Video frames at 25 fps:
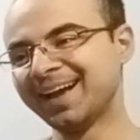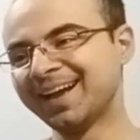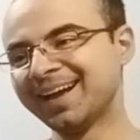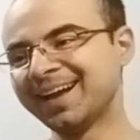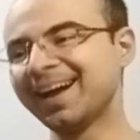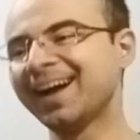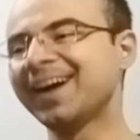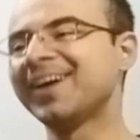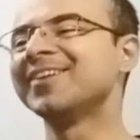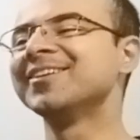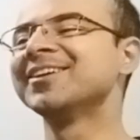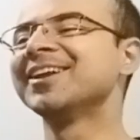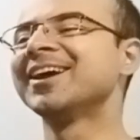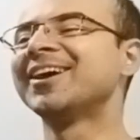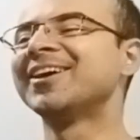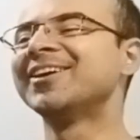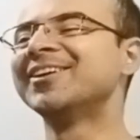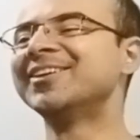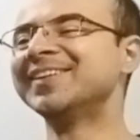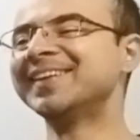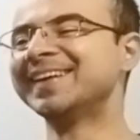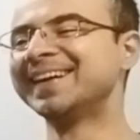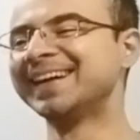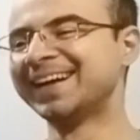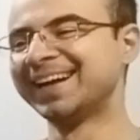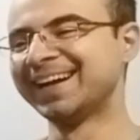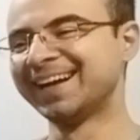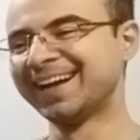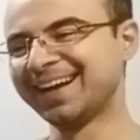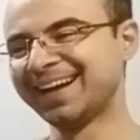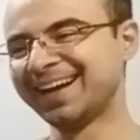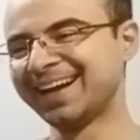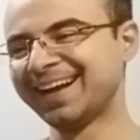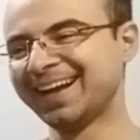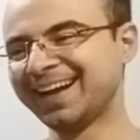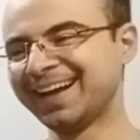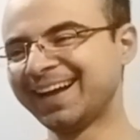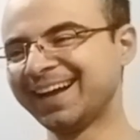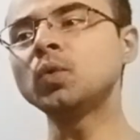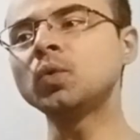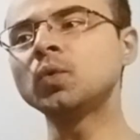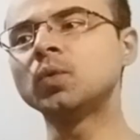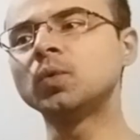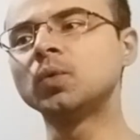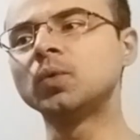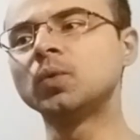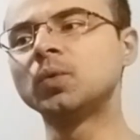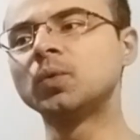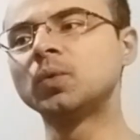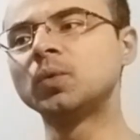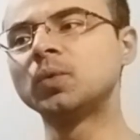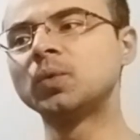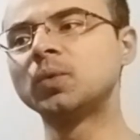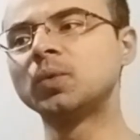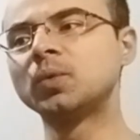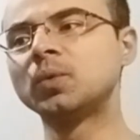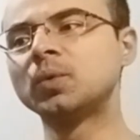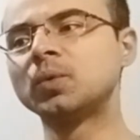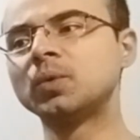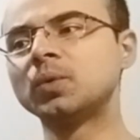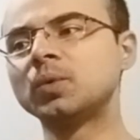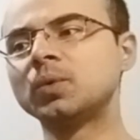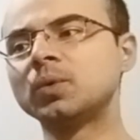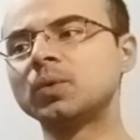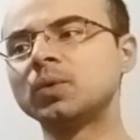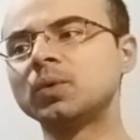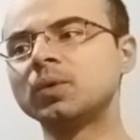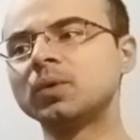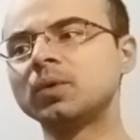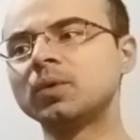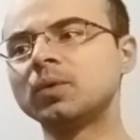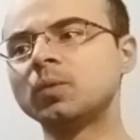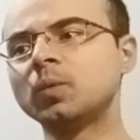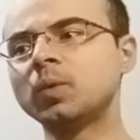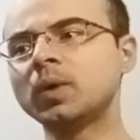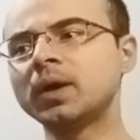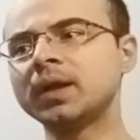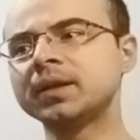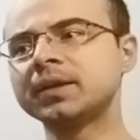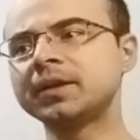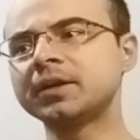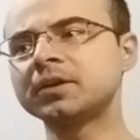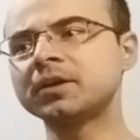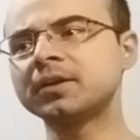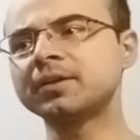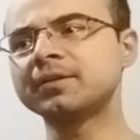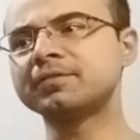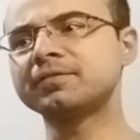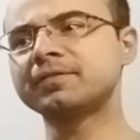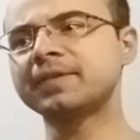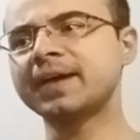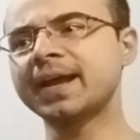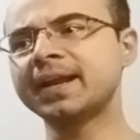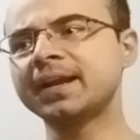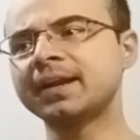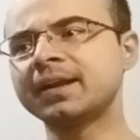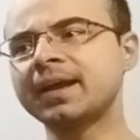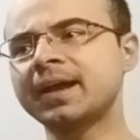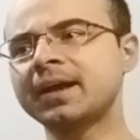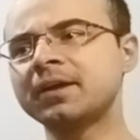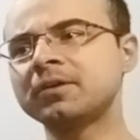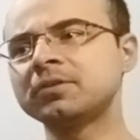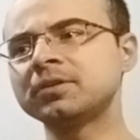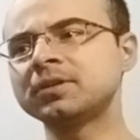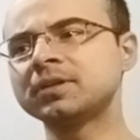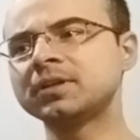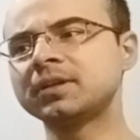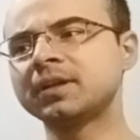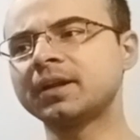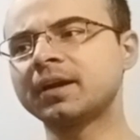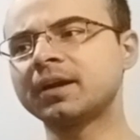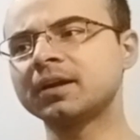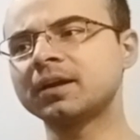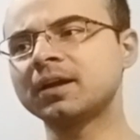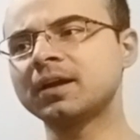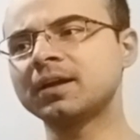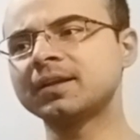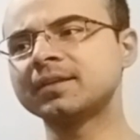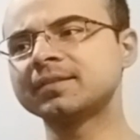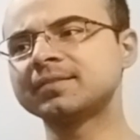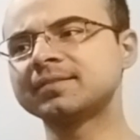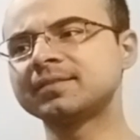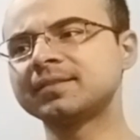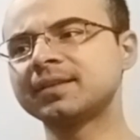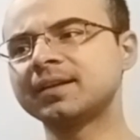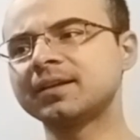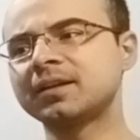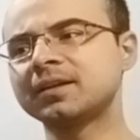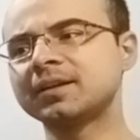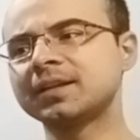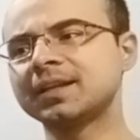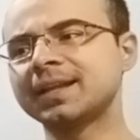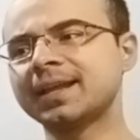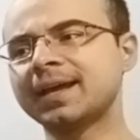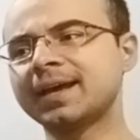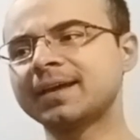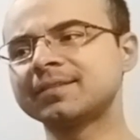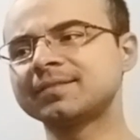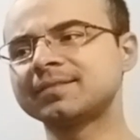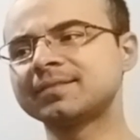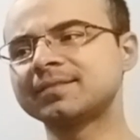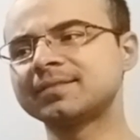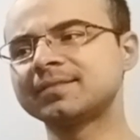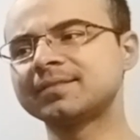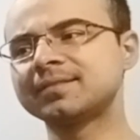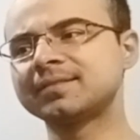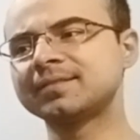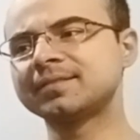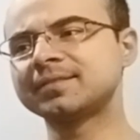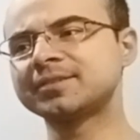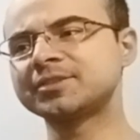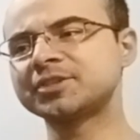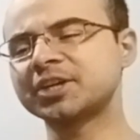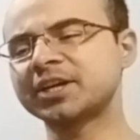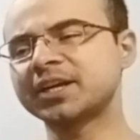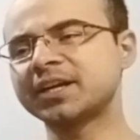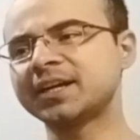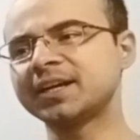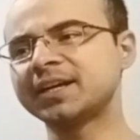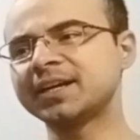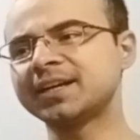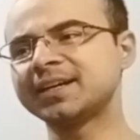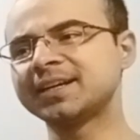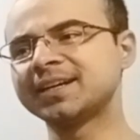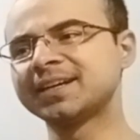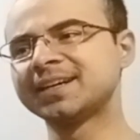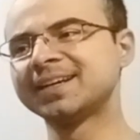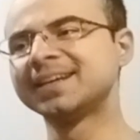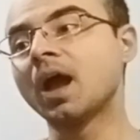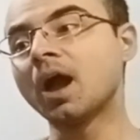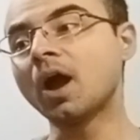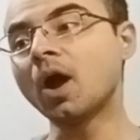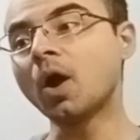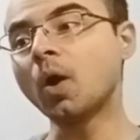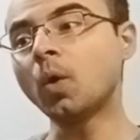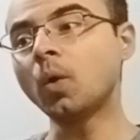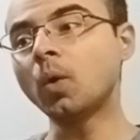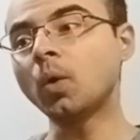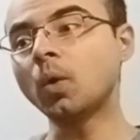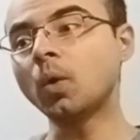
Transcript: Oh no. What? They're gonna fight it out? They're gonna sit on the last chair? Oh.